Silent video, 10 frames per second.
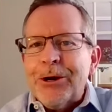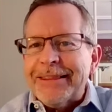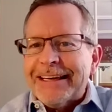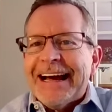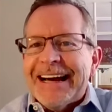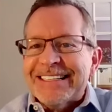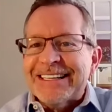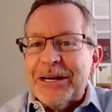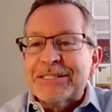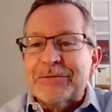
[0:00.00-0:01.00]
we're not the guys
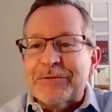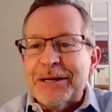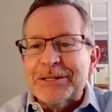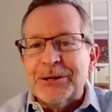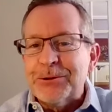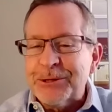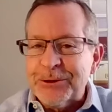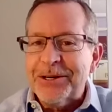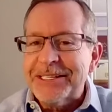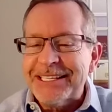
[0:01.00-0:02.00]
that lost to Fresno.
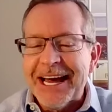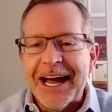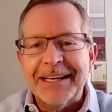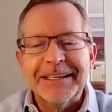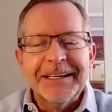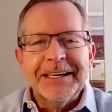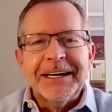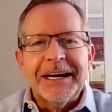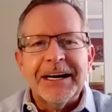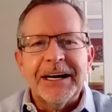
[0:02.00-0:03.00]
So there is that,
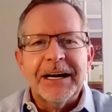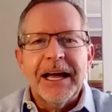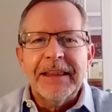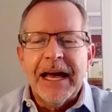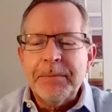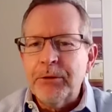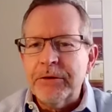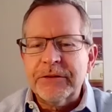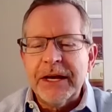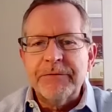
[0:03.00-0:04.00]
uh, and that
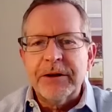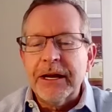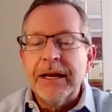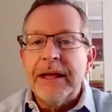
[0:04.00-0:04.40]
put Stanford in.